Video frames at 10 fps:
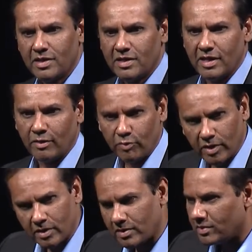And we
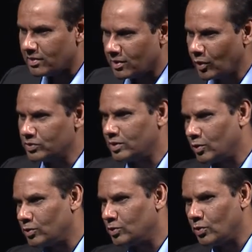are closing
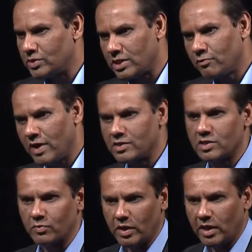those doors as fast
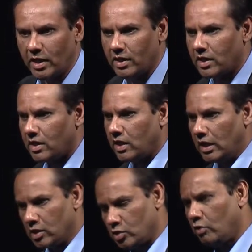as we can. In
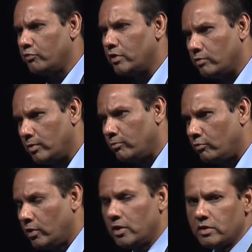the software
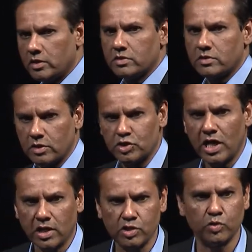world, the
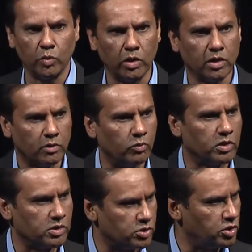challenge will
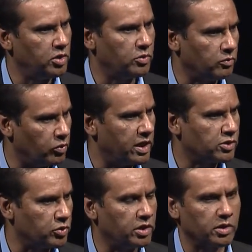continue and will
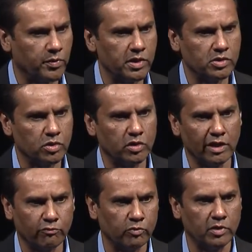actually increase. So you
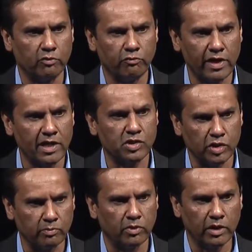have to be fast,
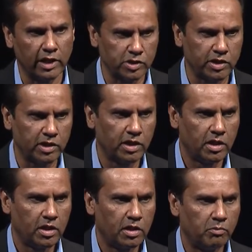nimble, agile,
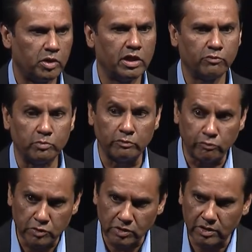but you have to be
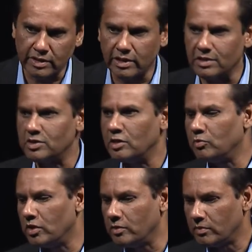vigilant at the same
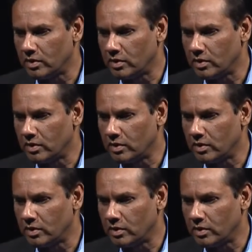time.